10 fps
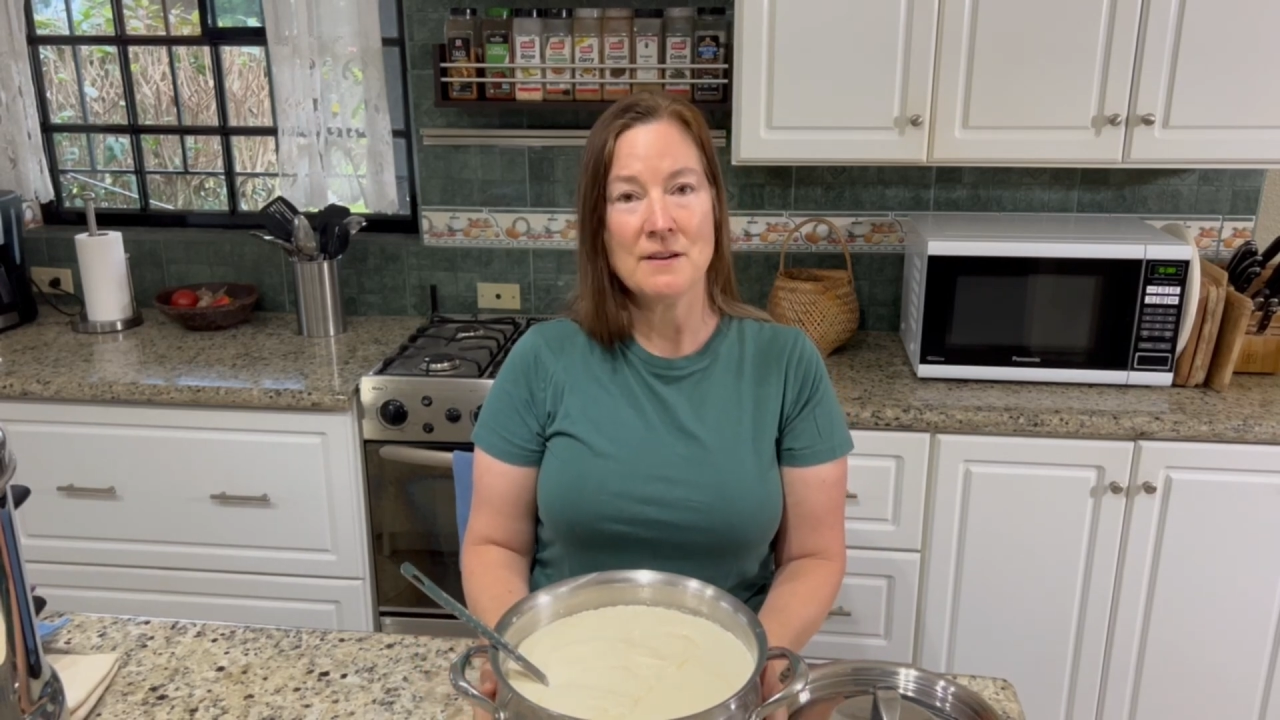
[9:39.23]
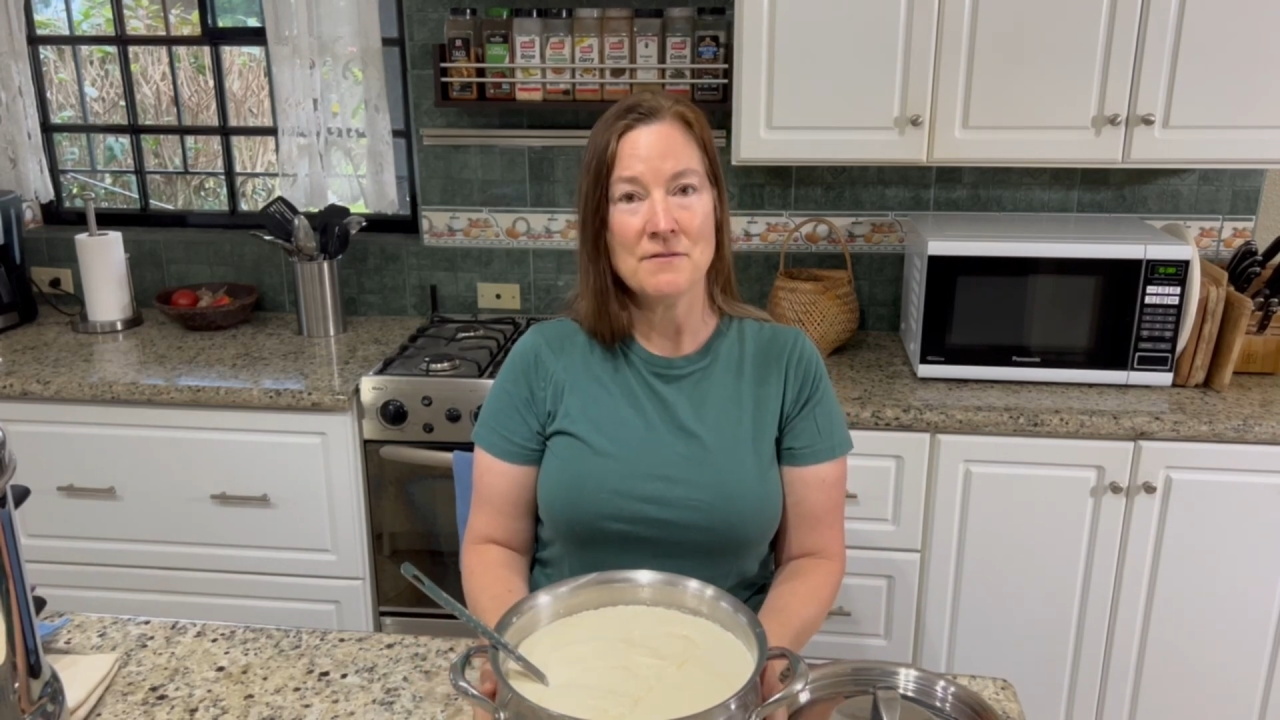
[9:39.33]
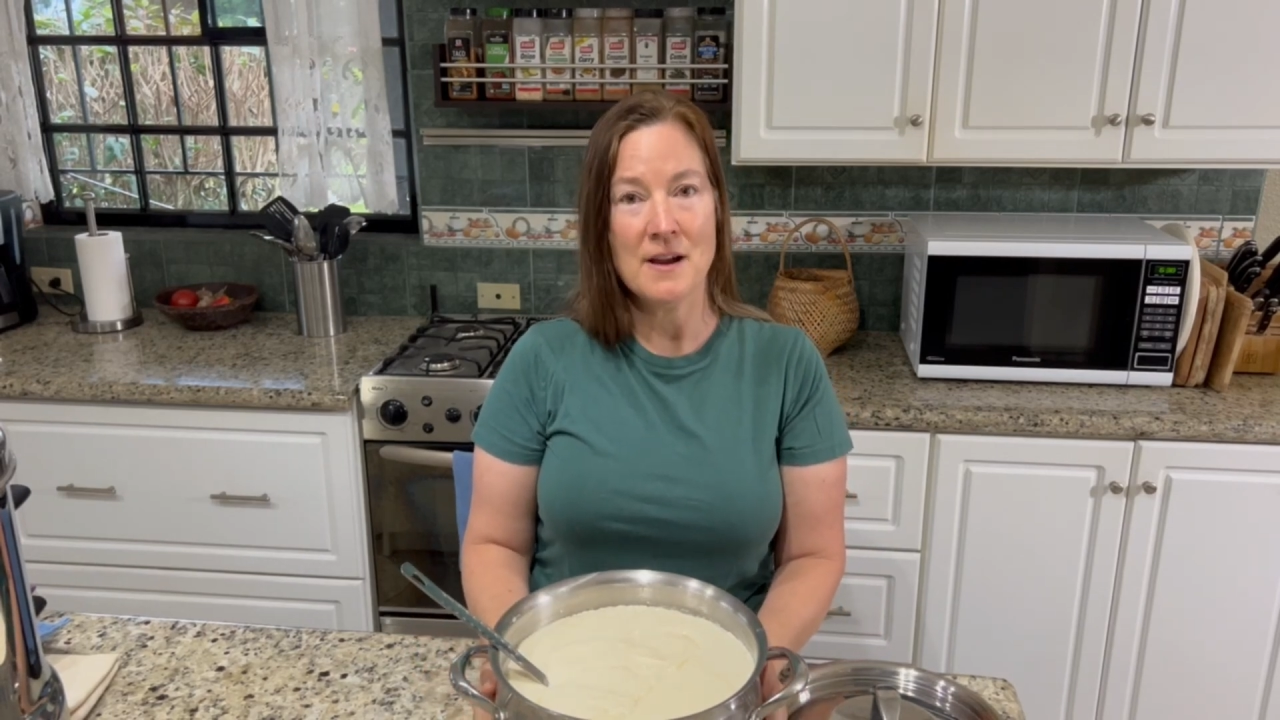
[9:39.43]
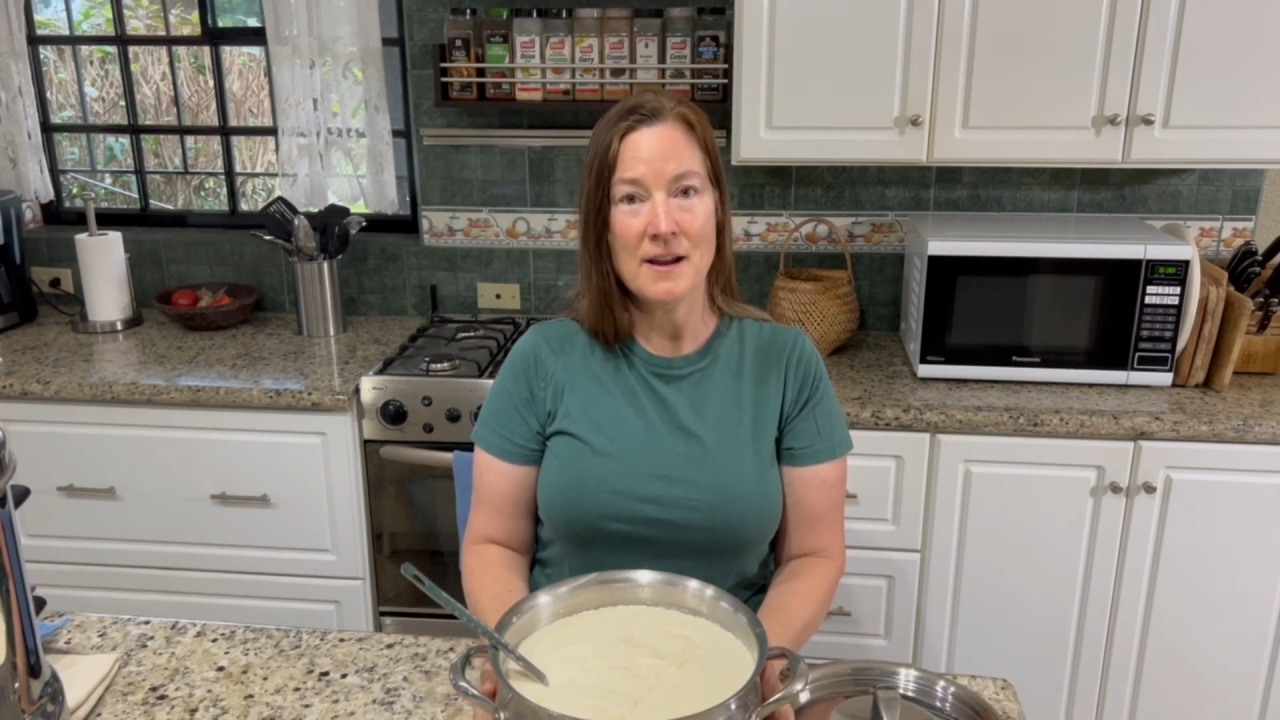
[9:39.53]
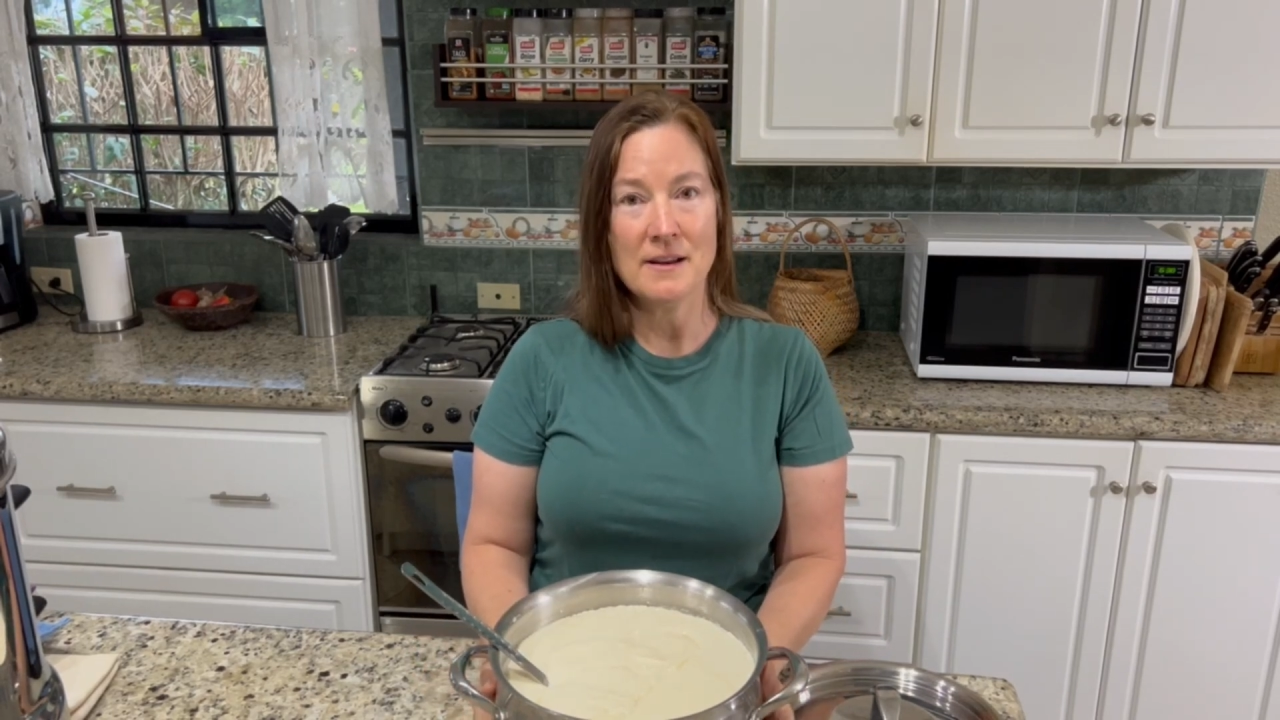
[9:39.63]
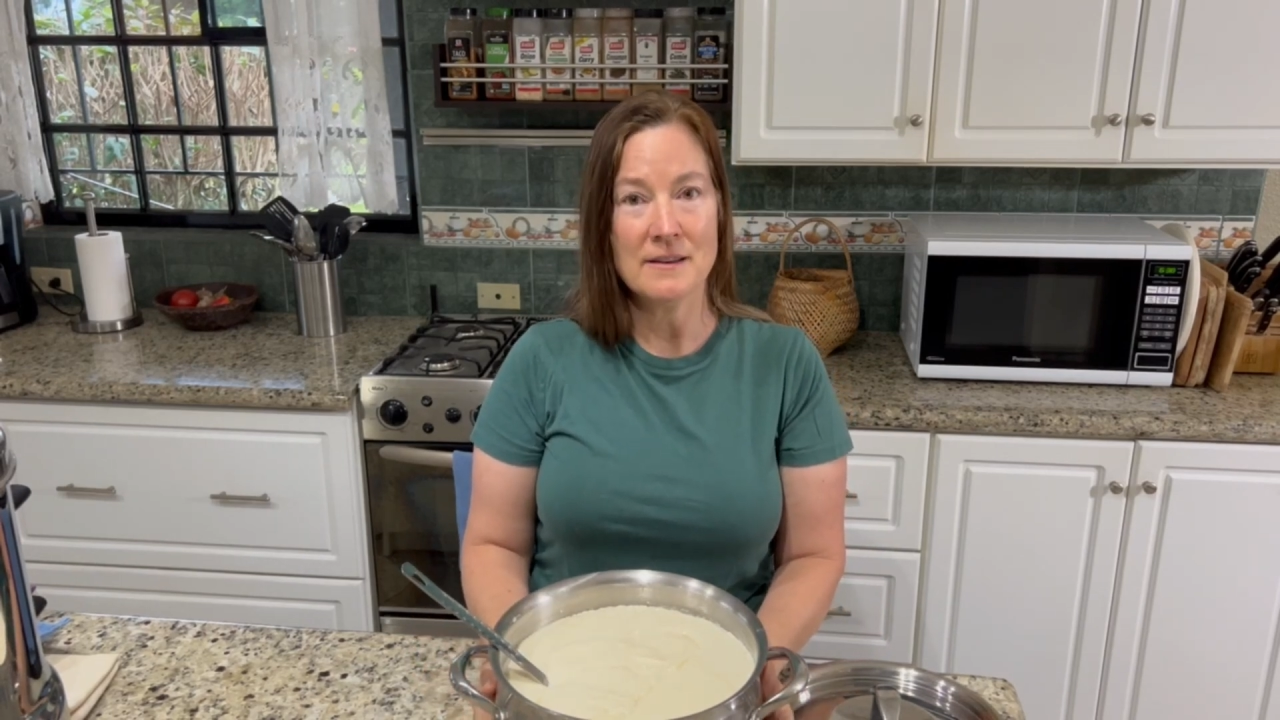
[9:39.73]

fine.